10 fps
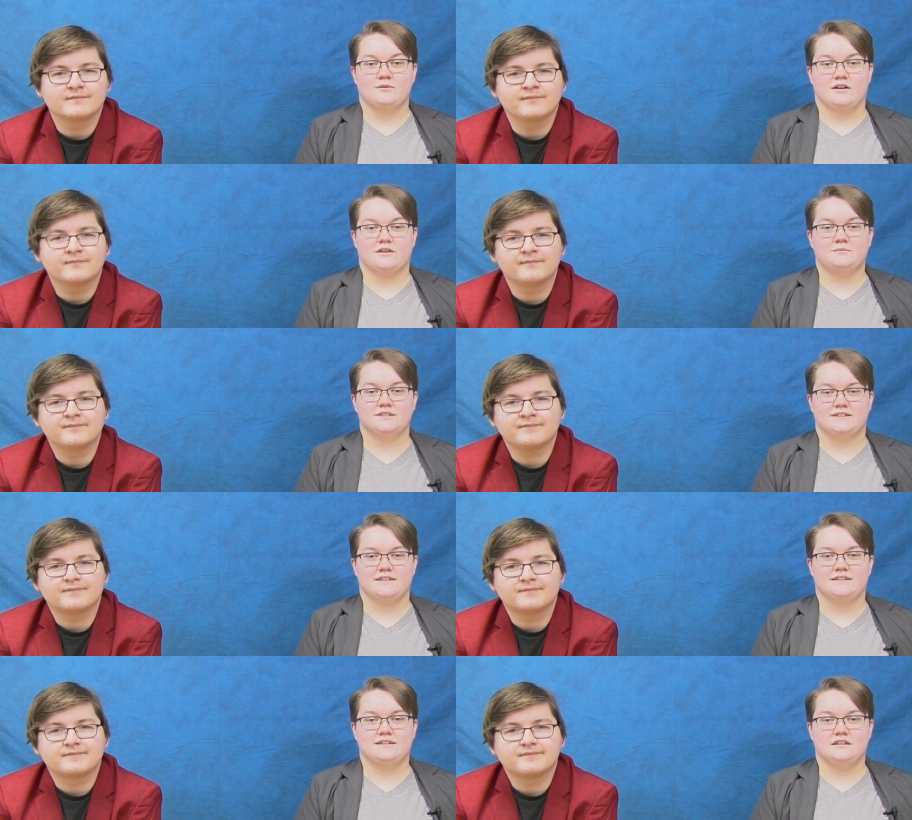Speaker 1: welcome to
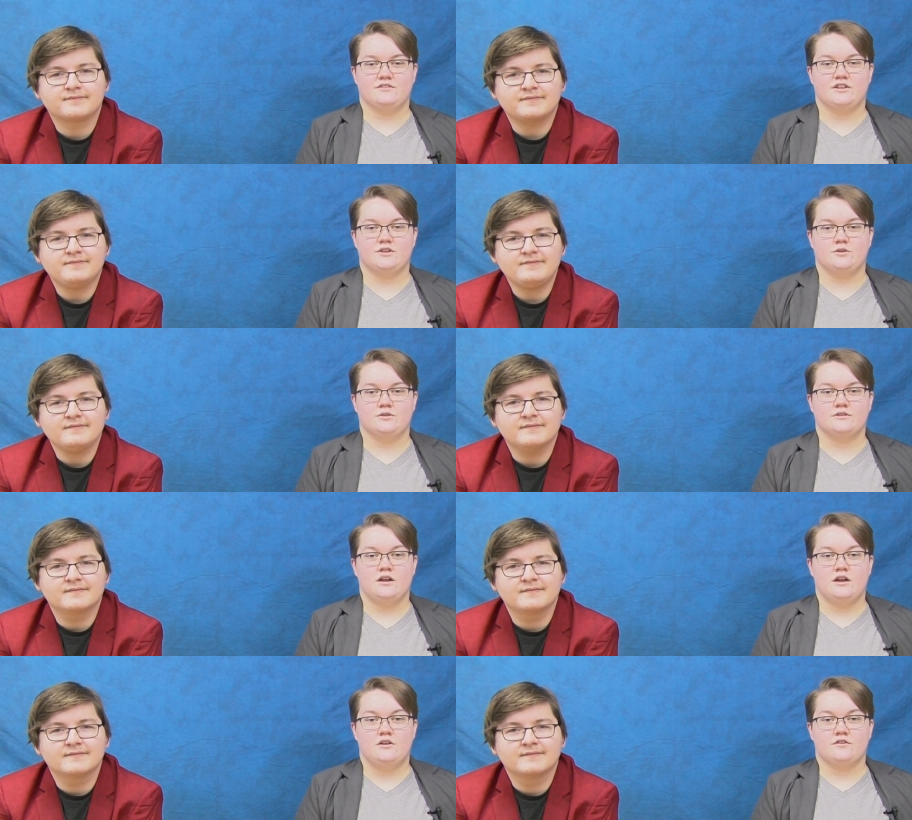TCTV News
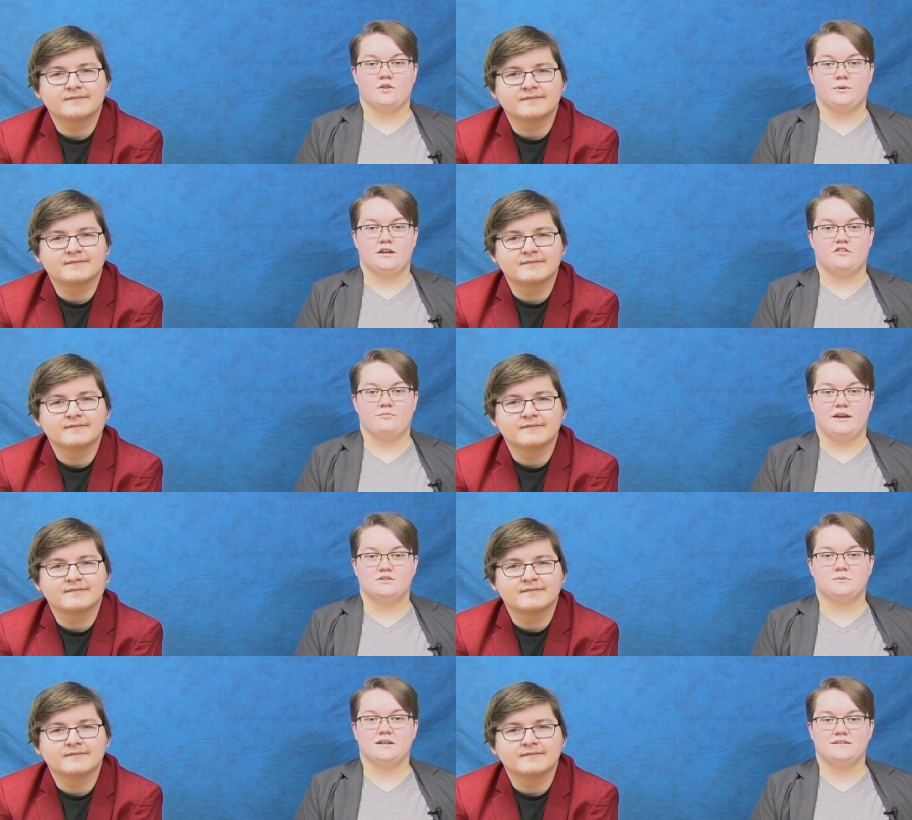for the week of May
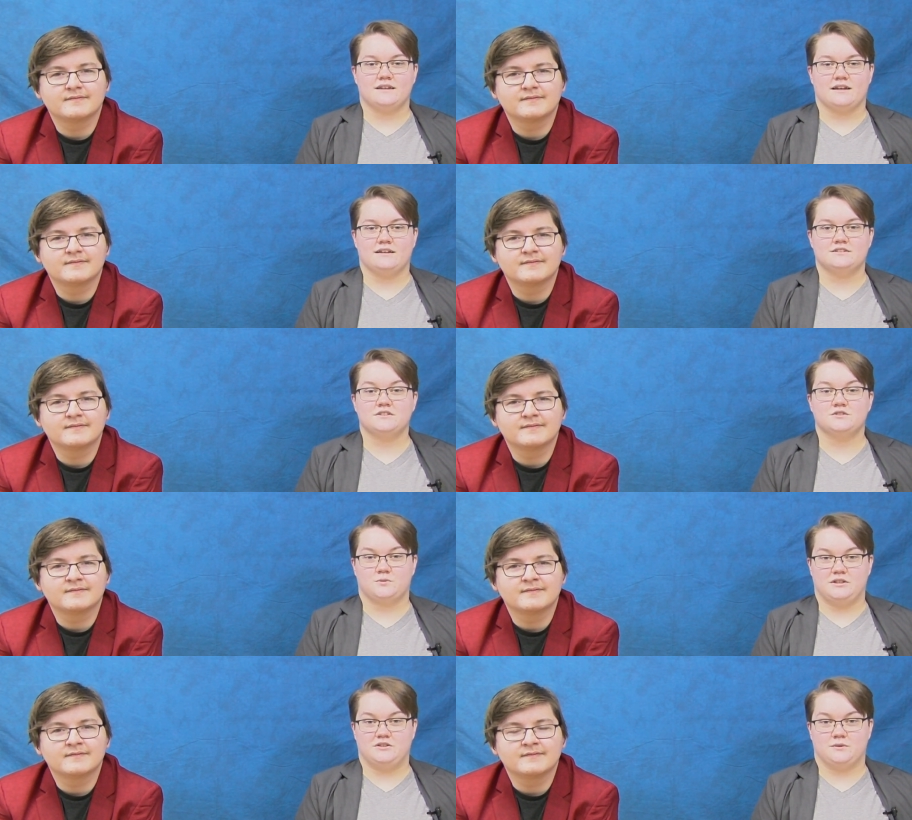22nd,
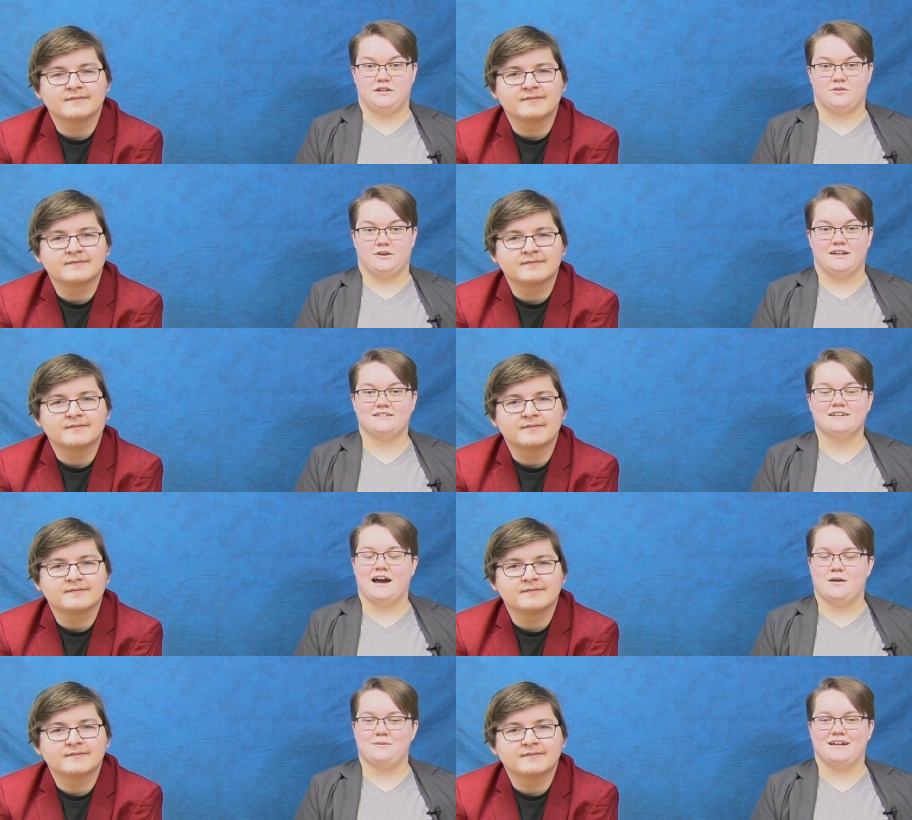2023.
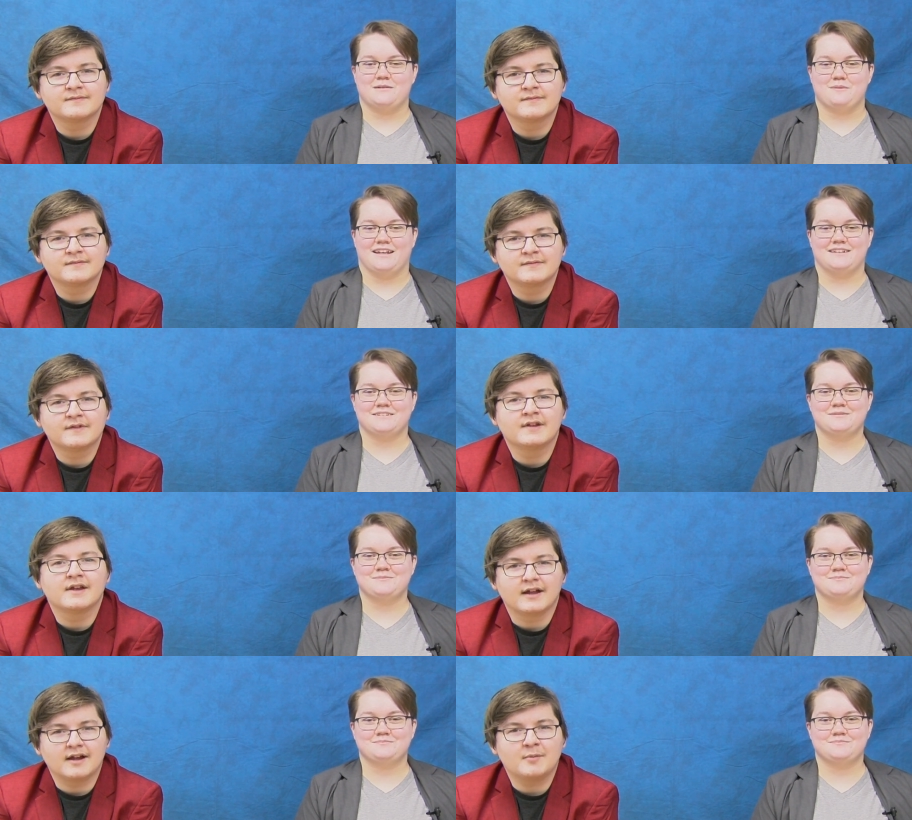I'm Hannah Bennett.
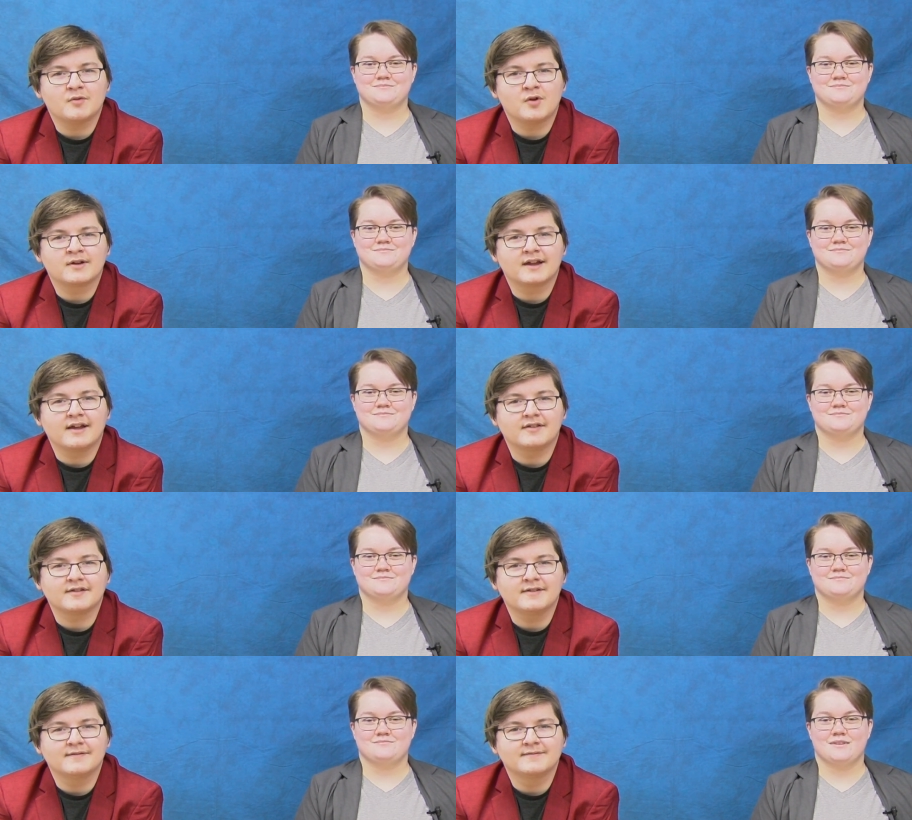
Speaker 2: And I'm Logan
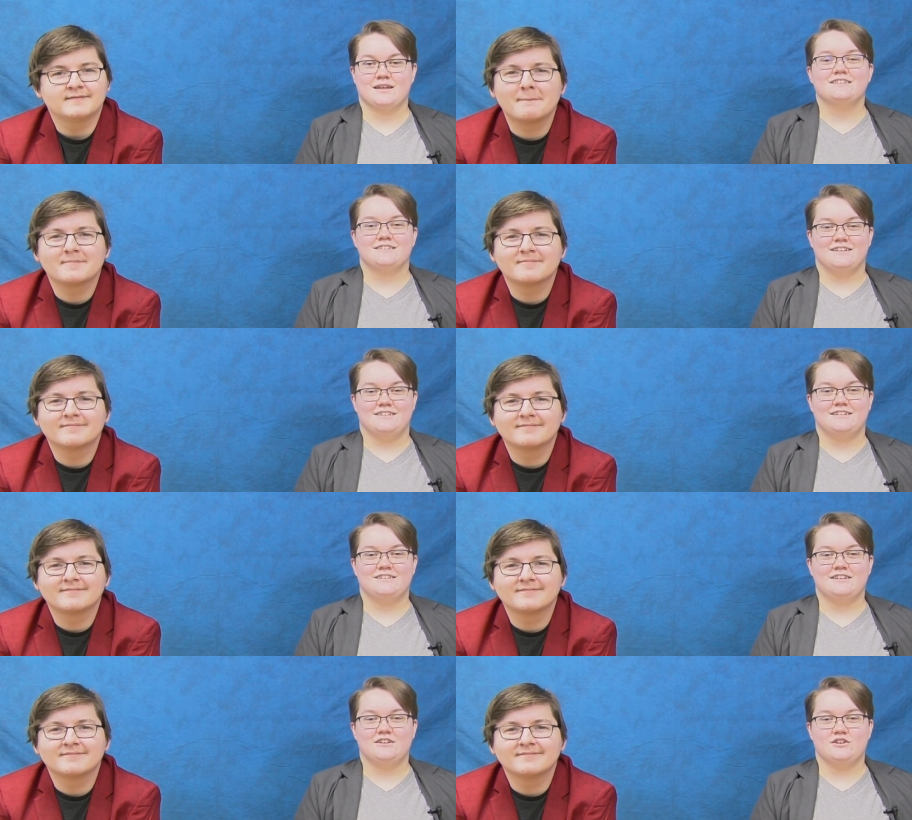Casey.
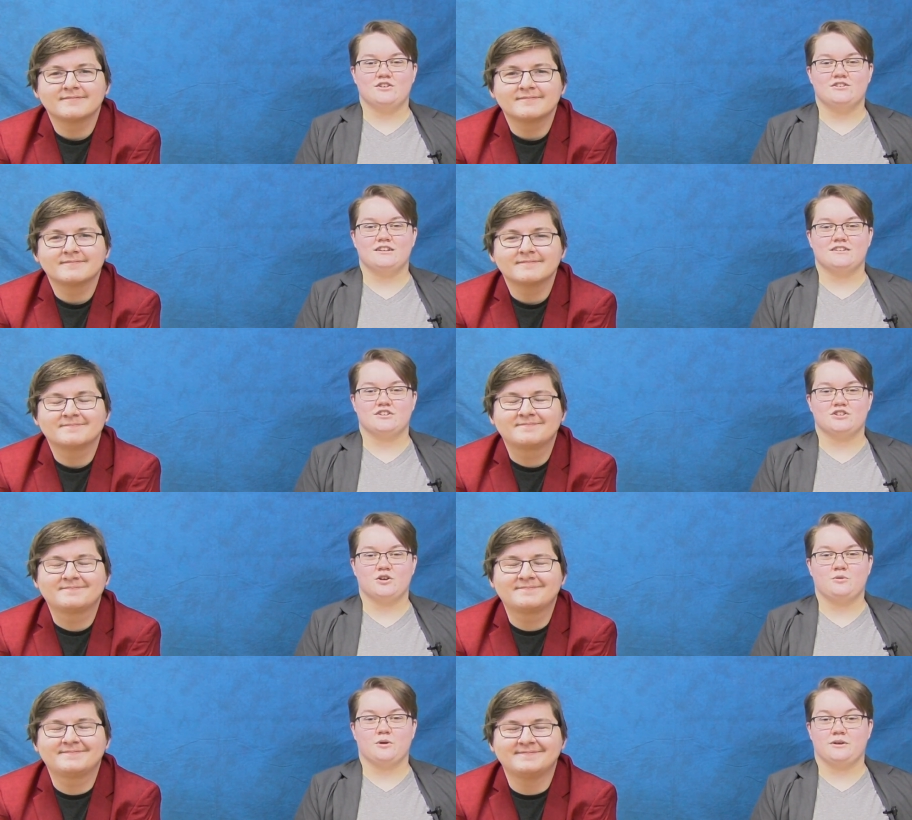
Speaker 1: TCT News is the
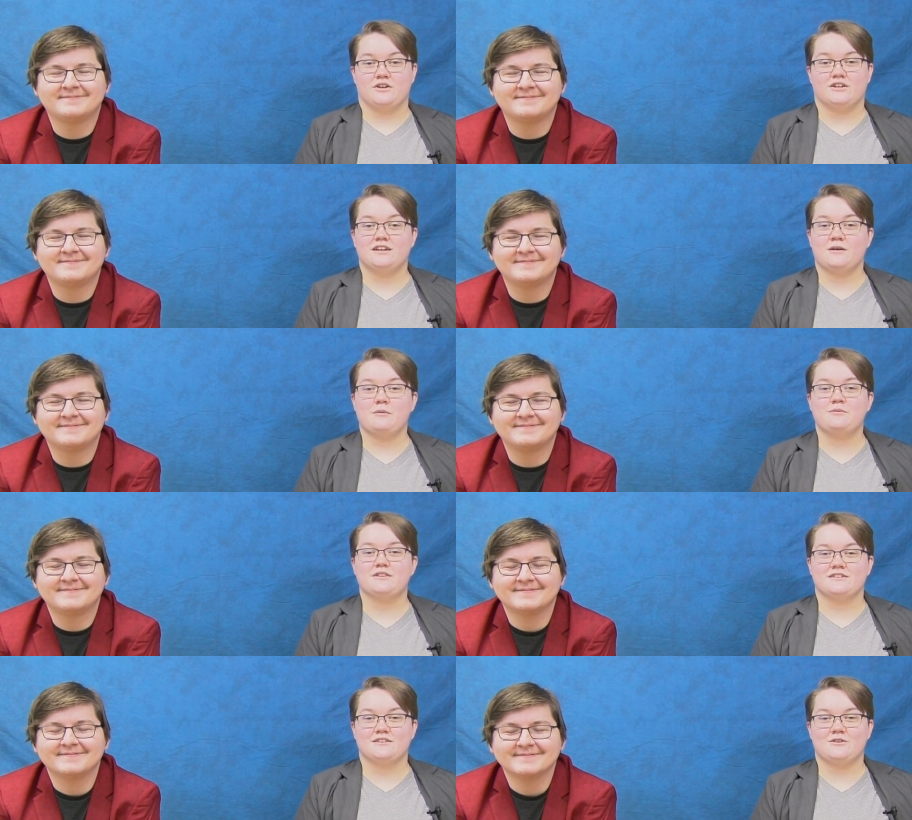show where we couldn't come up with
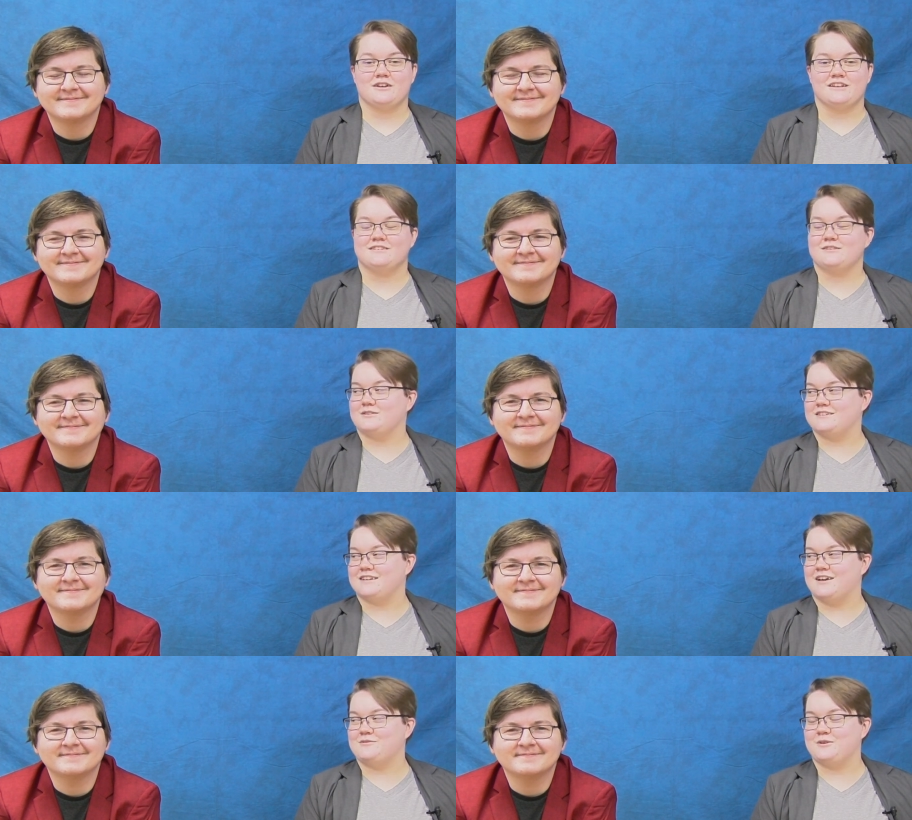a slogan, so
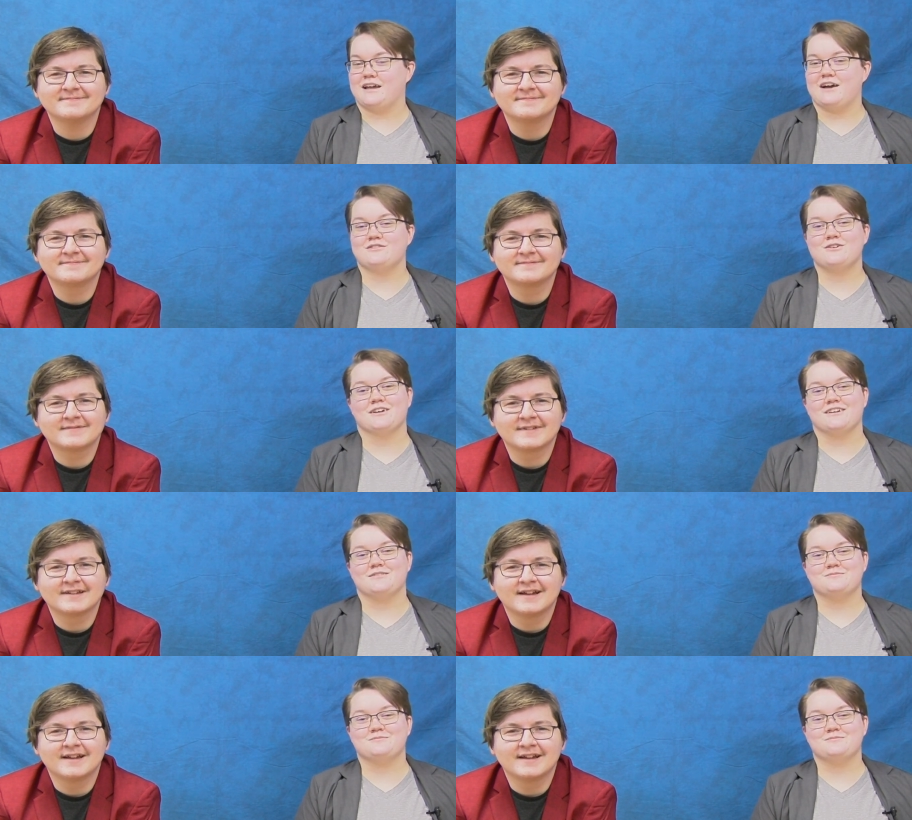instead we have Logan.